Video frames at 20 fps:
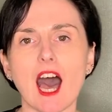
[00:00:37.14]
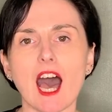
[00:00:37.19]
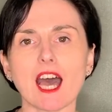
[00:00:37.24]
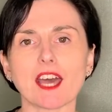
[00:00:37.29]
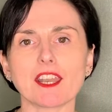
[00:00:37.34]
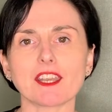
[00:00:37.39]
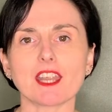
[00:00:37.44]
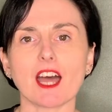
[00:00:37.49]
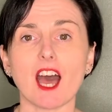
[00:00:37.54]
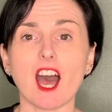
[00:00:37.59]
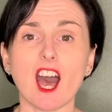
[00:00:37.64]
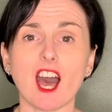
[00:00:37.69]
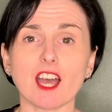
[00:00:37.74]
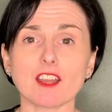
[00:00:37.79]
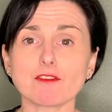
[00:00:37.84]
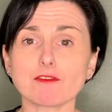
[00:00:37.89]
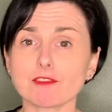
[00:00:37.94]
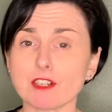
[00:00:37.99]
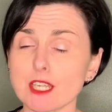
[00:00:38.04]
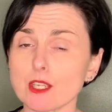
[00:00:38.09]
and
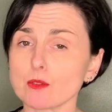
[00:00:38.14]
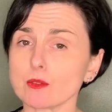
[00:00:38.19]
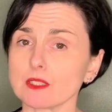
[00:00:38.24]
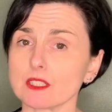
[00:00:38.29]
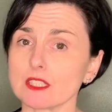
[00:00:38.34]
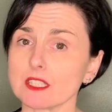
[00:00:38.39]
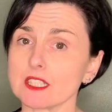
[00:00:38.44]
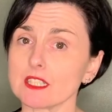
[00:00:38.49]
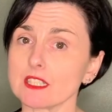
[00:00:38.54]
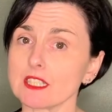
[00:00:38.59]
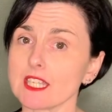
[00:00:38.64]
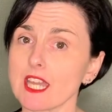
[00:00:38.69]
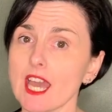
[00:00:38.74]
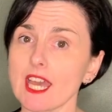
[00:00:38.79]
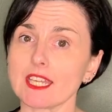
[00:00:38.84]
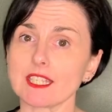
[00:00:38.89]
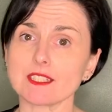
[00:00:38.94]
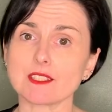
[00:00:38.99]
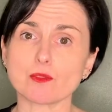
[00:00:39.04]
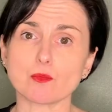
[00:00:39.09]
I frequently
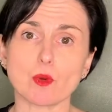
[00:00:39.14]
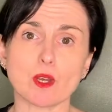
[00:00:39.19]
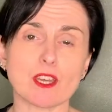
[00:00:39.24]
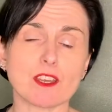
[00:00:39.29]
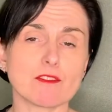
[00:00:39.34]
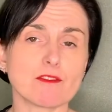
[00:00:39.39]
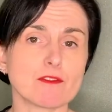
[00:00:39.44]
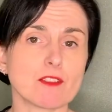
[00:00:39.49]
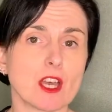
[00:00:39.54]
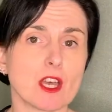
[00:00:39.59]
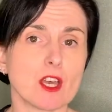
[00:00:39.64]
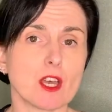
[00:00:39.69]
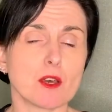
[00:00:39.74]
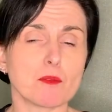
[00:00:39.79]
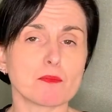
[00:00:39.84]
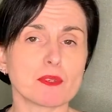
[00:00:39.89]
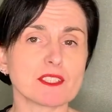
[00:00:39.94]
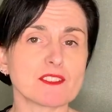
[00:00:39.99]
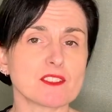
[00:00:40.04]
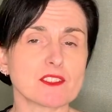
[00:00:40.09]
liaise with
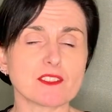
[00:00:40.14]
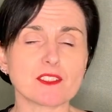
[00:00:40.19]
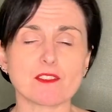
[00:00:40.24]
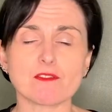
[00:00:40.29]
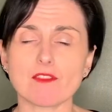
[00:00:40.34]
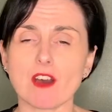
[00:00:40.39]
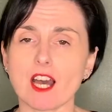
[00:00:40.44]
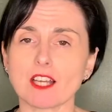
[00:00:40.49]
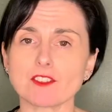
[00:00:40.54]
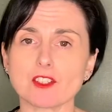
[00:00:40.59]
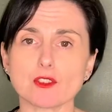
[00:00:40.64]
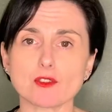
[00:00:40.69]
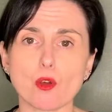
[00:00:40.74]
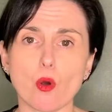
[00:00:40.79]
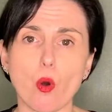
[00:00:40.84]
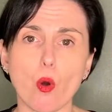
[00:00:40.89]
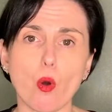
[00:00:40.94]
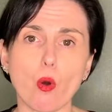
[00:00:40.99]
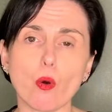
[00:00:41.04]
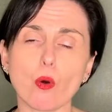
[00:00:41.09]
business advisors
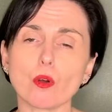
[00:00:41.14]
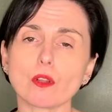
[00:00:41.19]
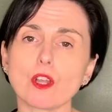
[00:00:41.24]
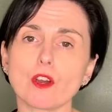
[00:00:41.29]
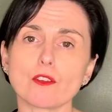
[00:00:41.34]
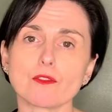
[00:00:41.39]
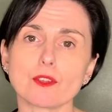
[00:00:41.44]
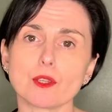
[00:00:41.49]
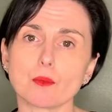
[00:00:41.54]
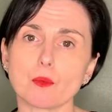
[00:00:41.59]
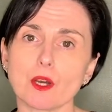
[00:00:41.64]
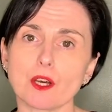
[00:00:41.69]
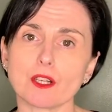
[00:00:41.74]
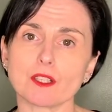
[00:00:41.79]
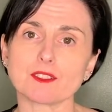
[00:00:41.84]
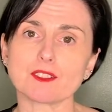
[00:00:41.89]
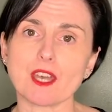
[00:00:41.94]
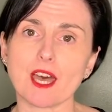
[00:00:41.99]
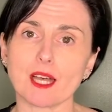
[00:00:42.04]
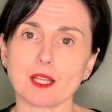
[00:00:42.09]
all over the
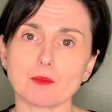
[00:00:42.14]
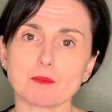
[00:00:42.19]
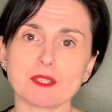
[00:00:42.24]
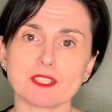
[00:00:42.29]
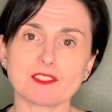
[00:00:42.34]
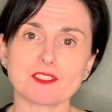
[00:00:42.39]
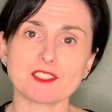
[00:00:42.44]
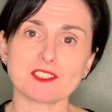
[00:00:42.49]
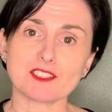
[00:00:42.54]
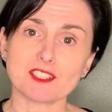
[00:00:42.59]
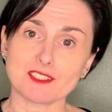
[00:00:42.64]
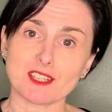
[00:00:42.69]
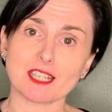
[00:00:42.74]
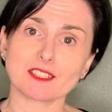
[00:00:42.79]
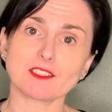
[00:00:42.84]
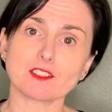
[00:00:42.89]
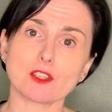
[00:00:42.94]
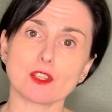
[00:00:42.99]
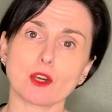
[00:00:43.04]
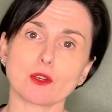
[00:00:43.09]
world to help businesses
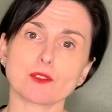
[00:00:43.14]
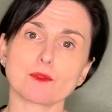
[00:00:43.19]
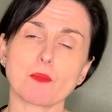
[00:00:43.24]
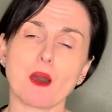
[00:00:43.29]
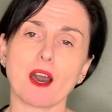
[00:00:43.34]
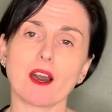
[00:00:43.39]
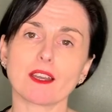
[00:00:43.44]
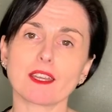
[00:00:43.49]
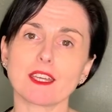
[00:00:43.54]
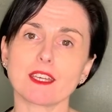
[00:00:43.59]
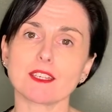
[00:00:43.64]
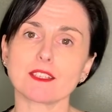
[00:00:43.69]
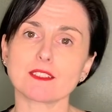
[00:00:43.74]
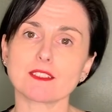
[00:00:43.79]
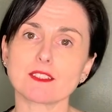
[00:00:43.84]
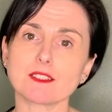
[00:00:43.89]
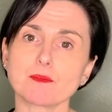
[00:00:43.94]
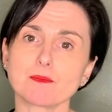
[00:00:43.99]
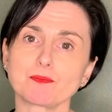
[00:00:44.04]
enter those markets.